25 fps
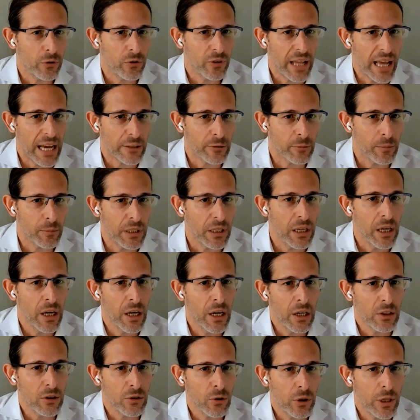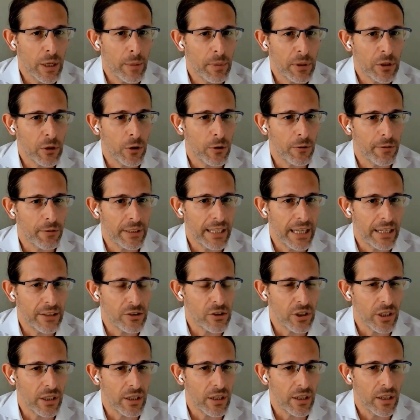they asked me to keep it
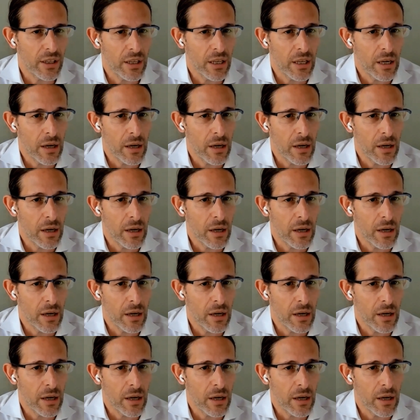confidential.